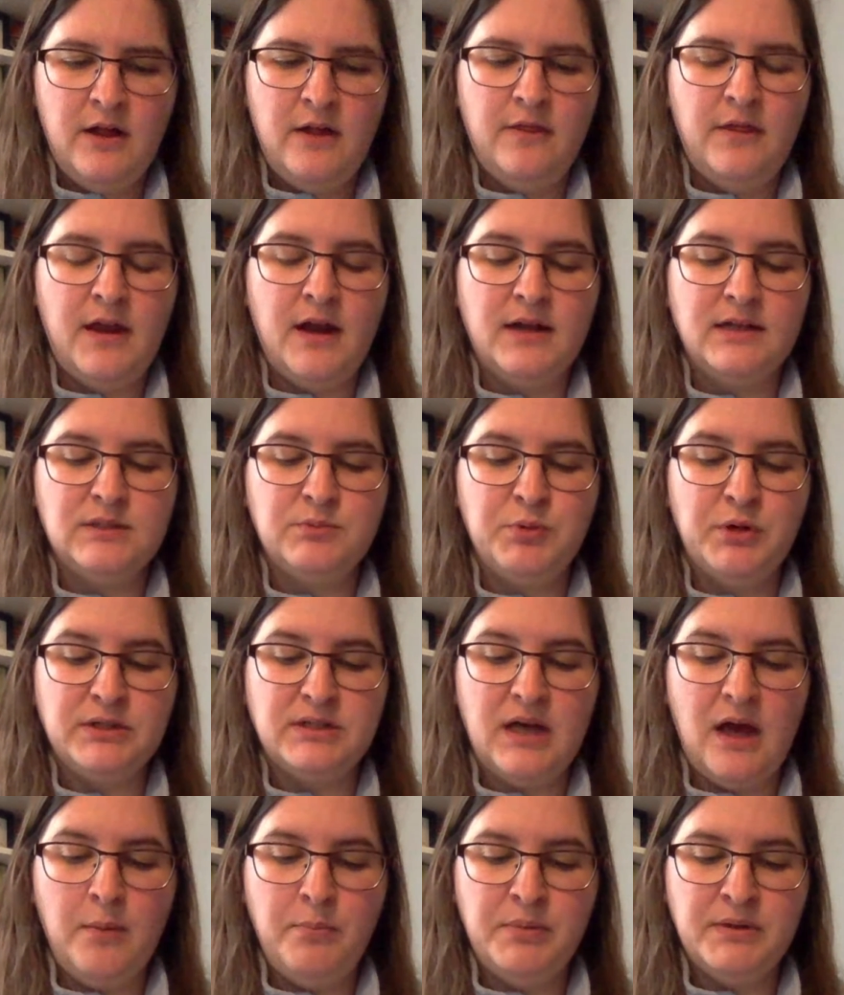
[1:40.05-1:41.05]
Then I sprang
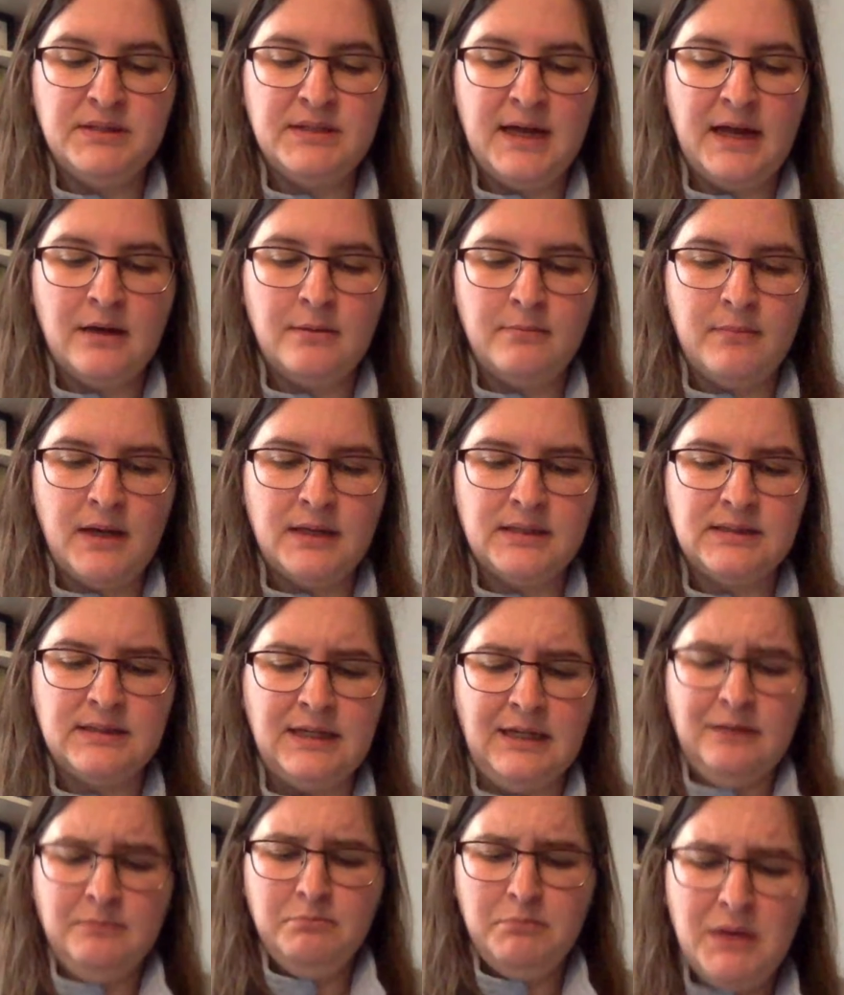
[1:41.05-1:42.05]
up and down in my
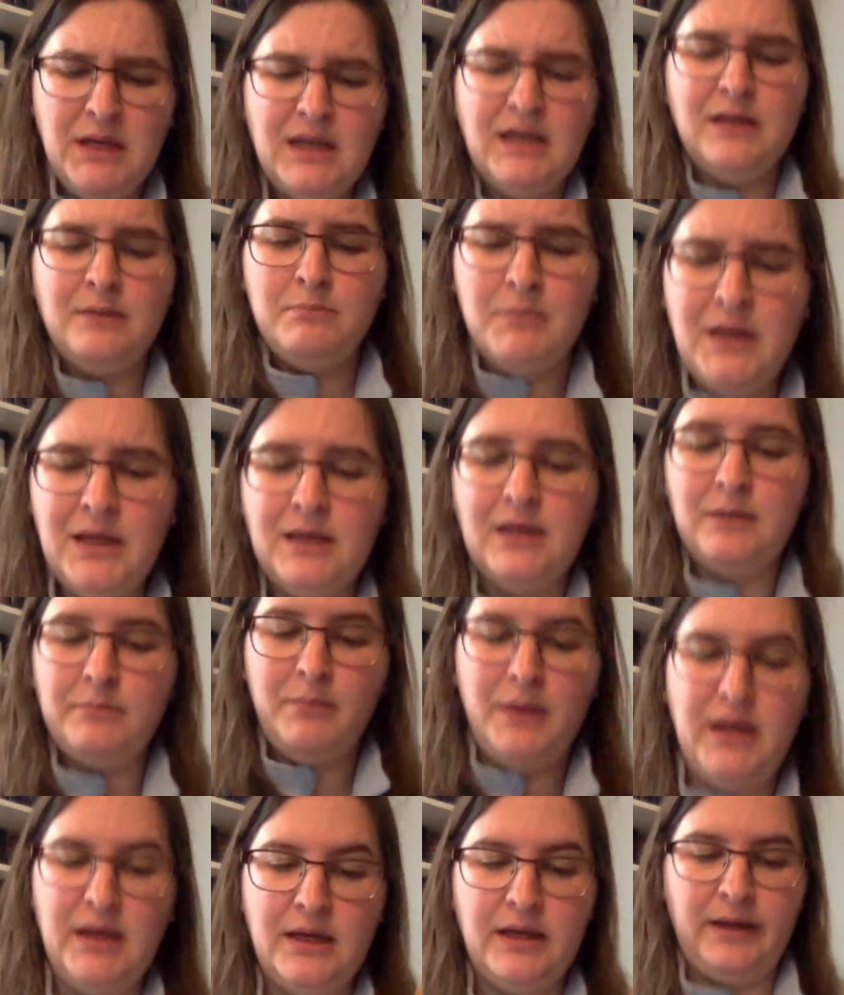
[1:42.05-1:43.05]
seat.
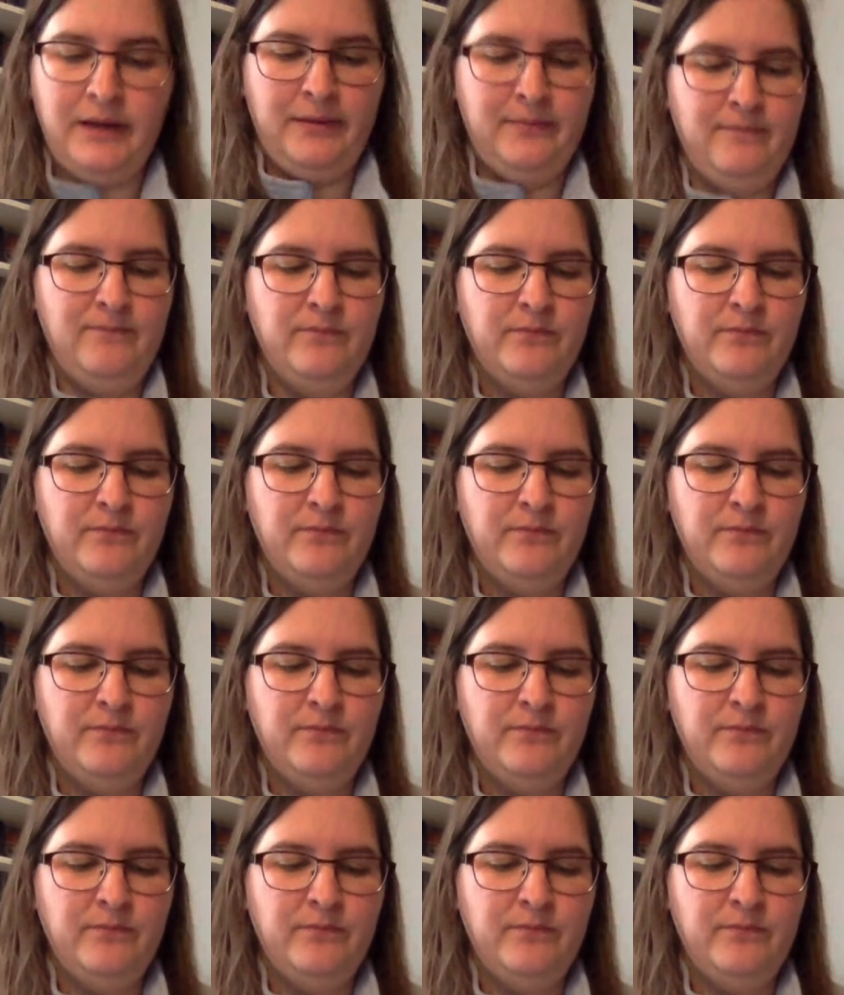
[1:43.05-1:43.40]
Me.